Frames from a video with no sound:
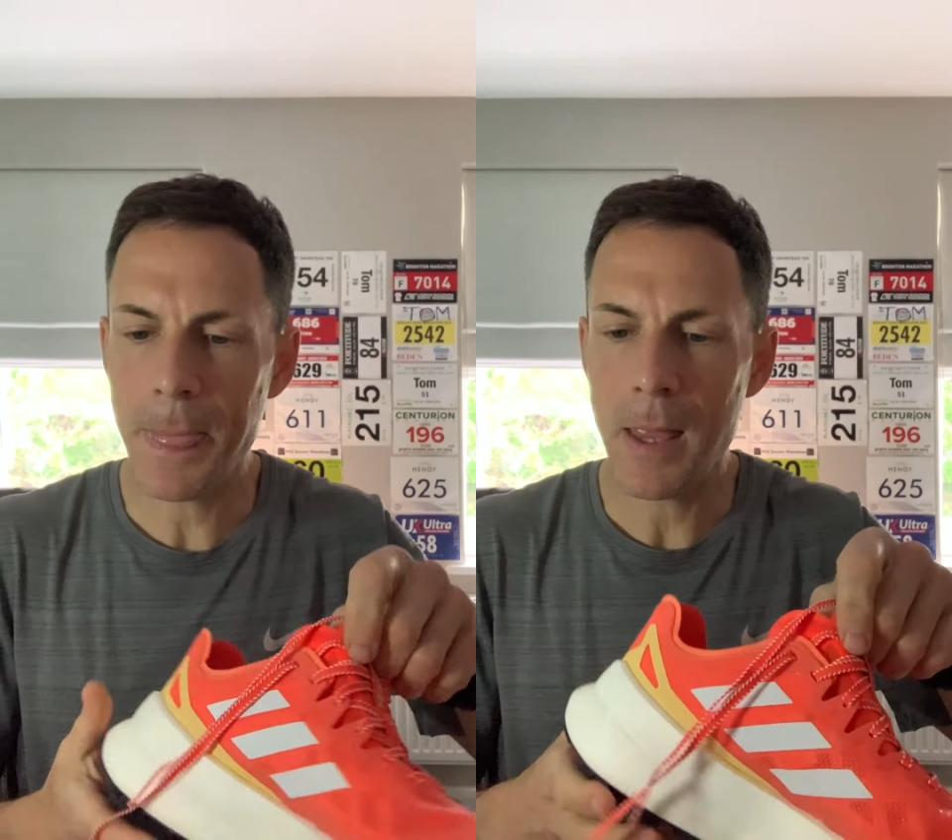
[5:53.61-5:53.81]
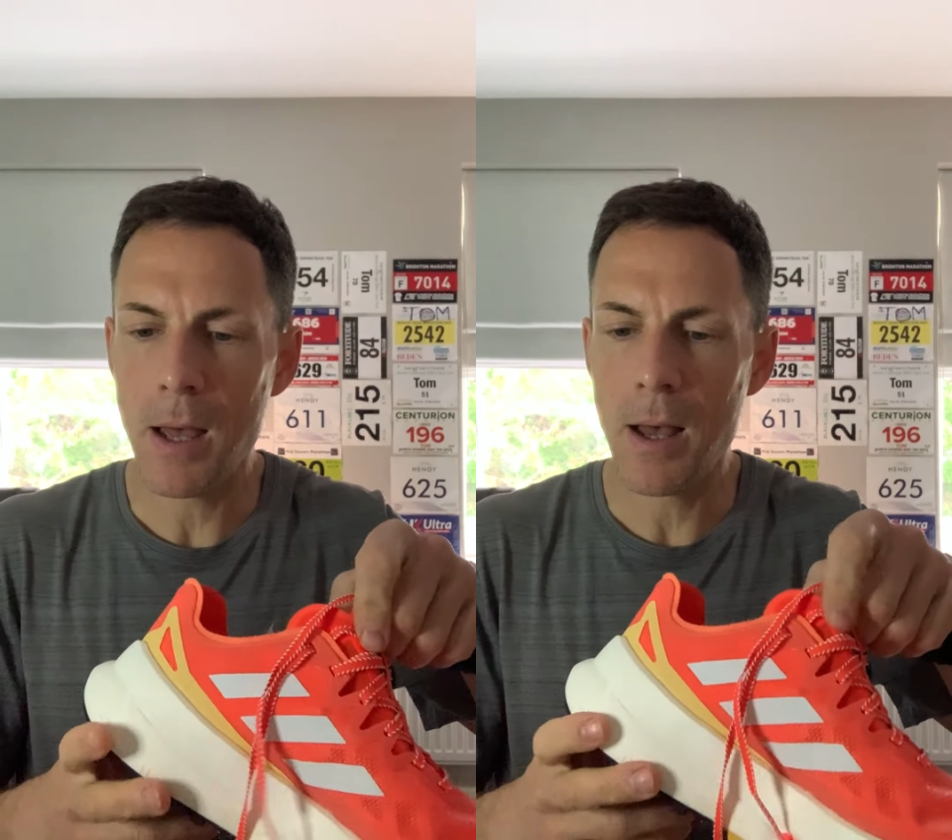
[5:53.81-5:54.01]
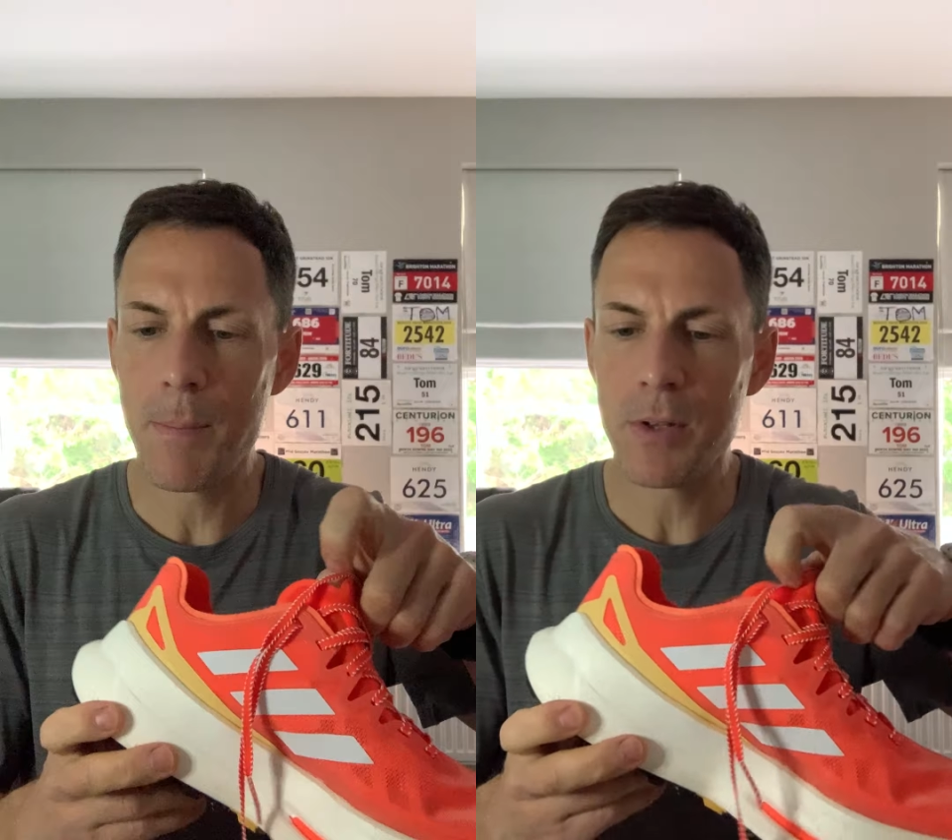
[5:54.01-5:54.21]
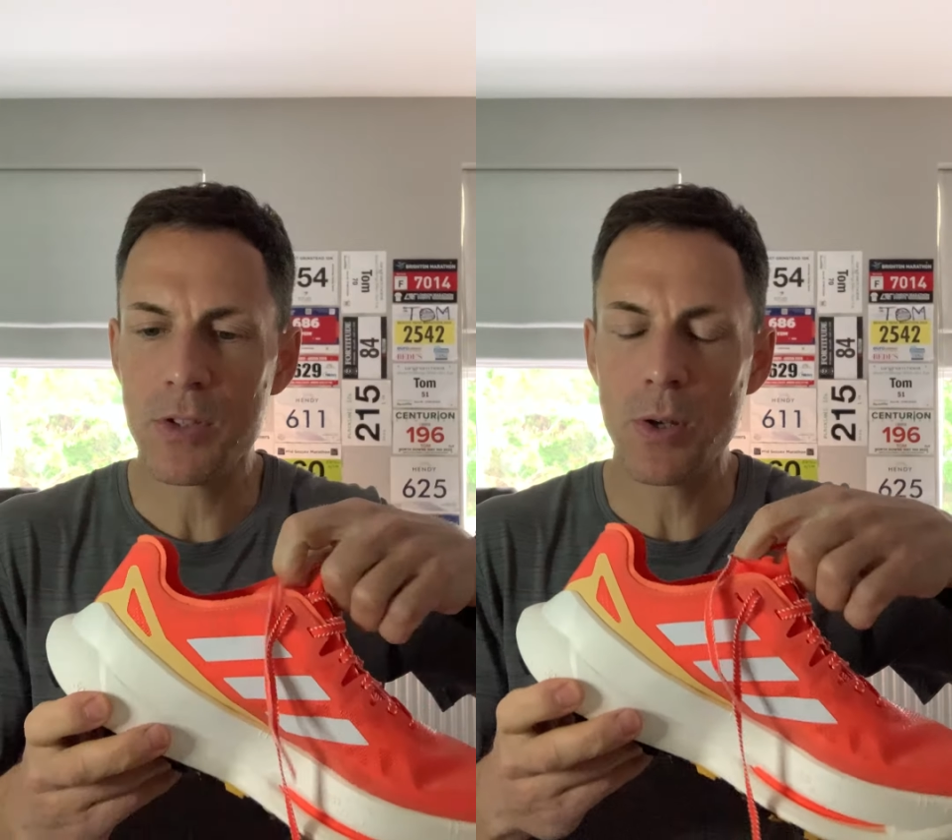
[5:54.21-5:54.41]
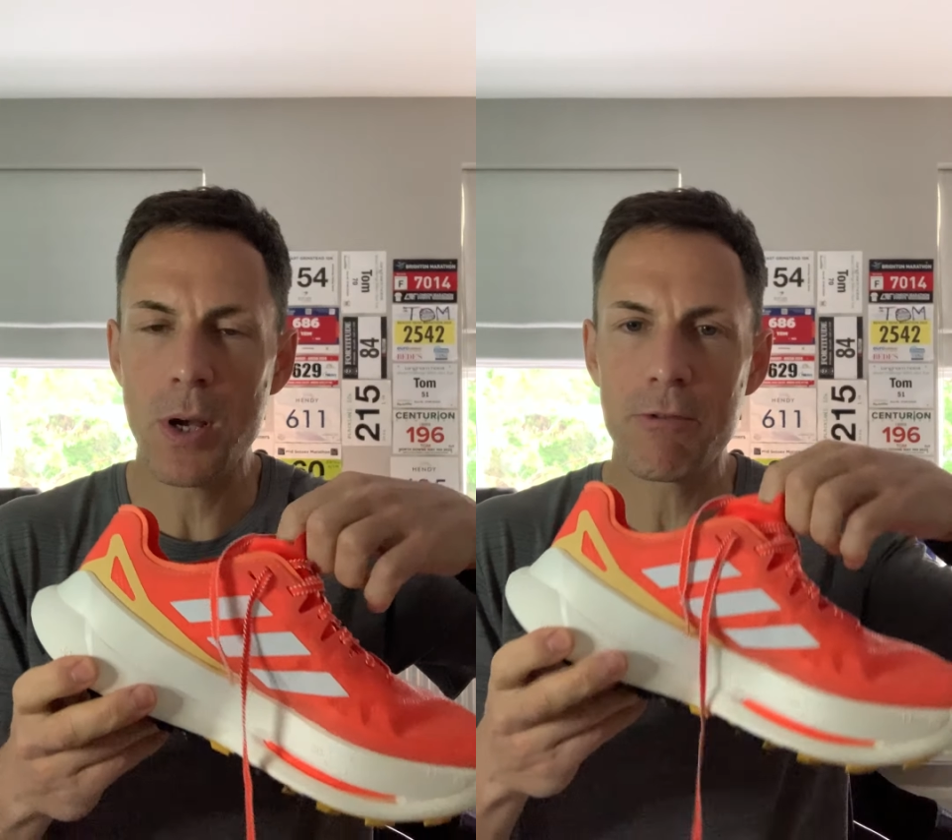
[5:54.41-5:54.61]
at
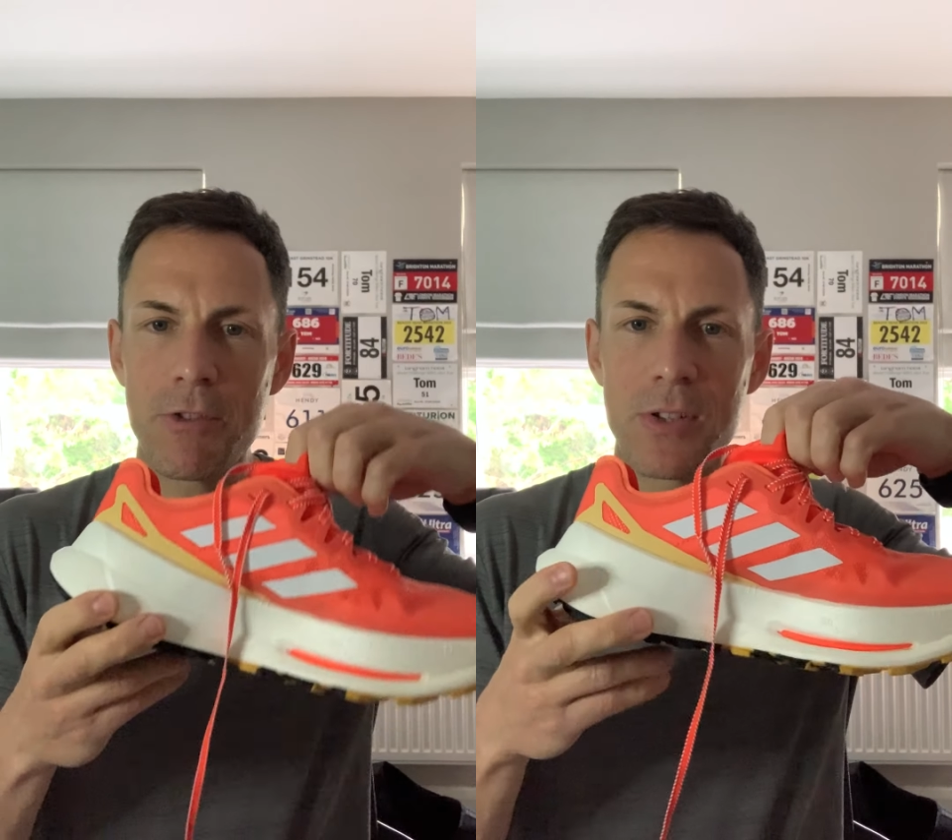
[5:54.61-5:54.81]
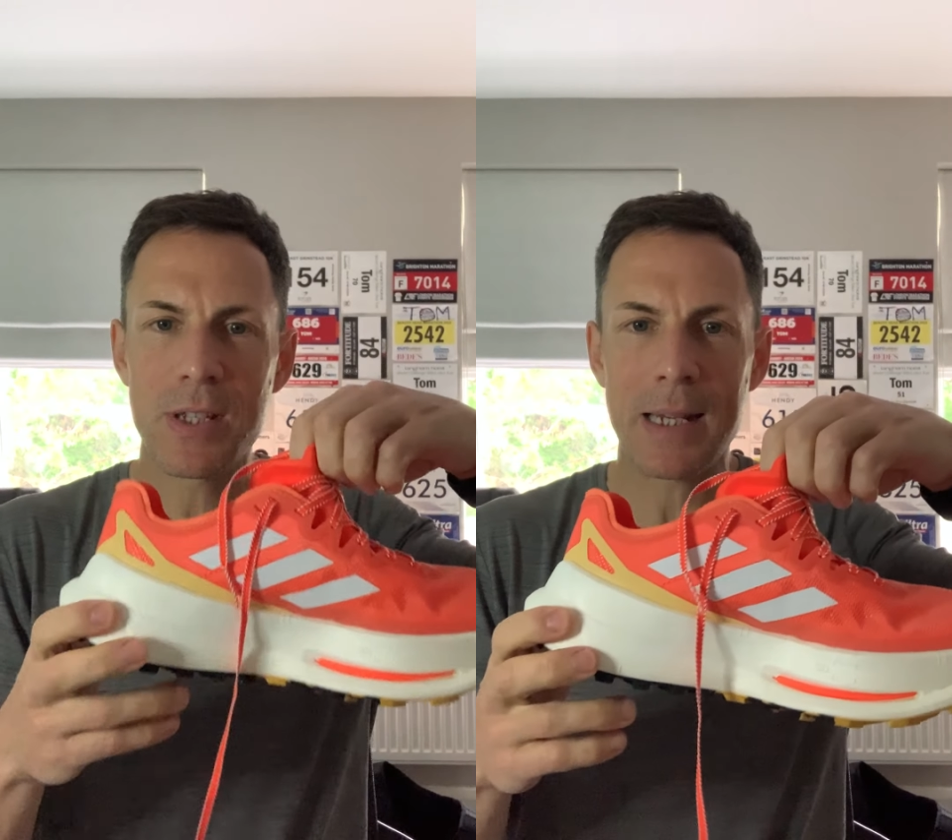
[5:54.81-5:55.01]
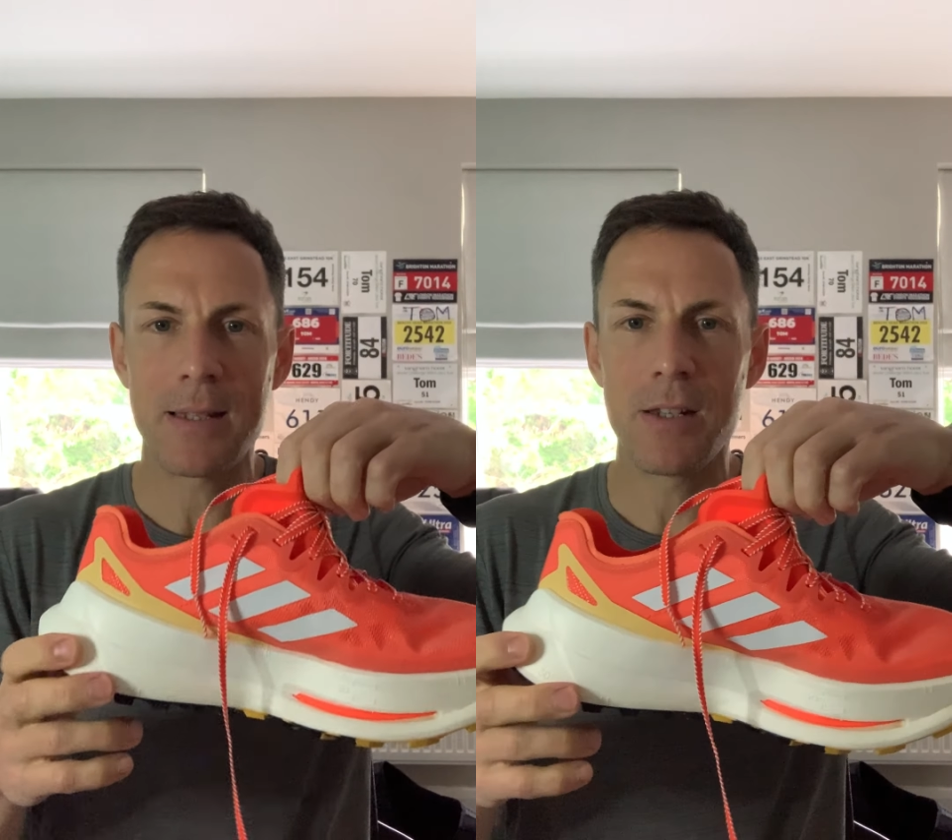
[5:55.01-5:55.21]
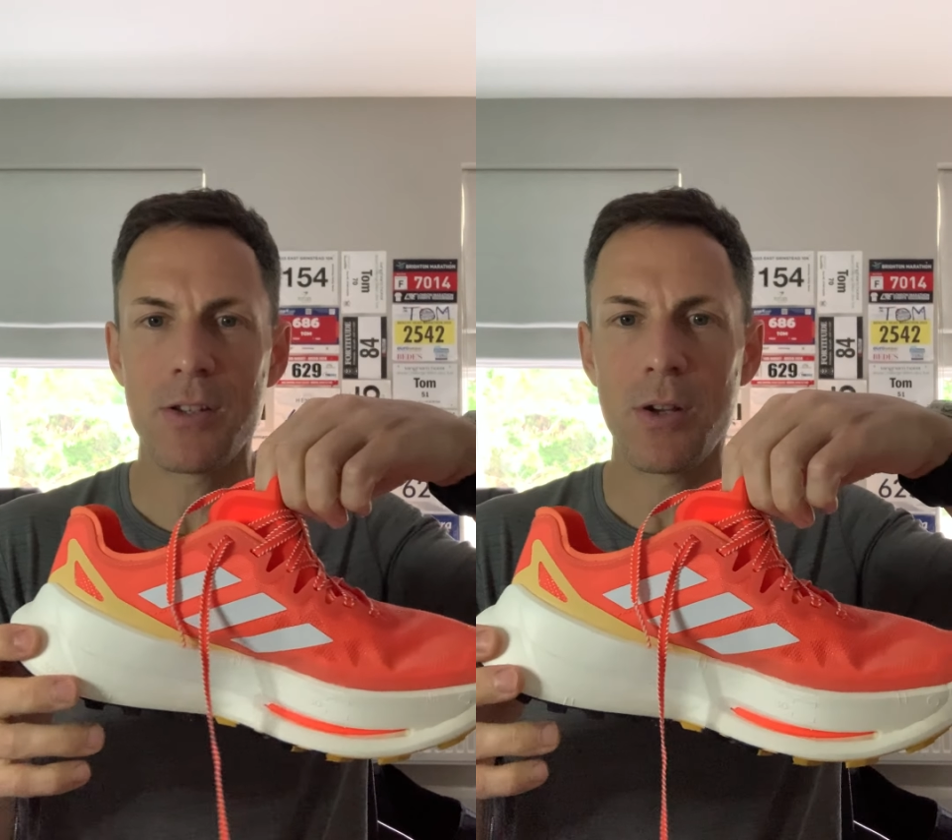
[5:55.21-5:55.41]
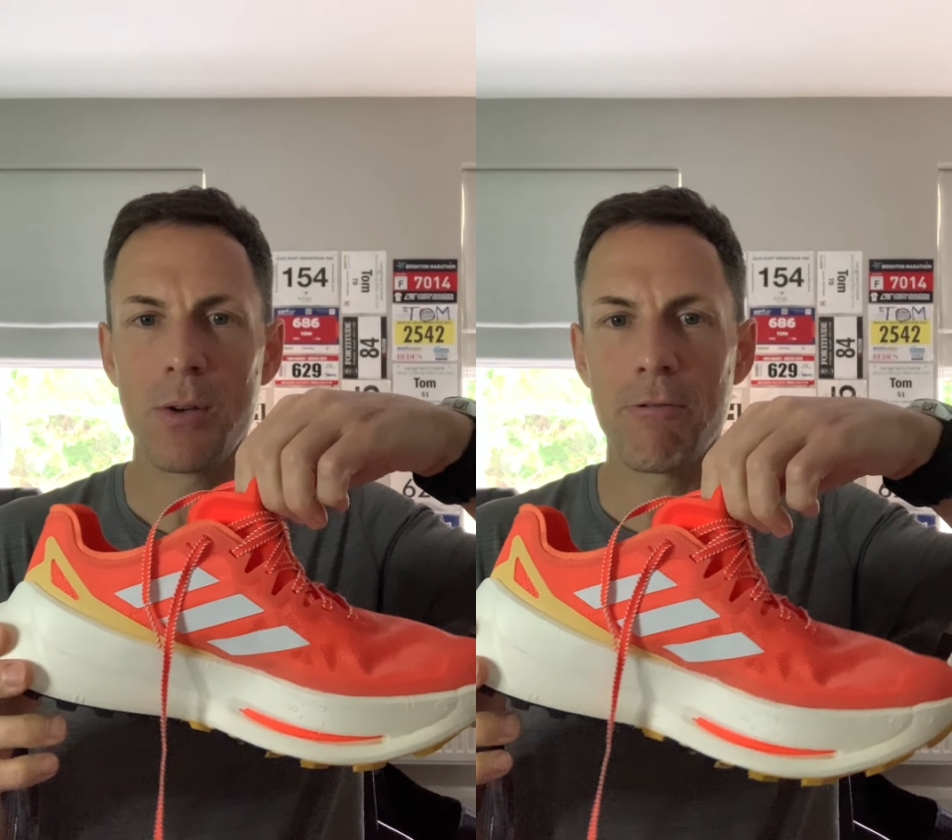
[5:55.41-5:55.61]
262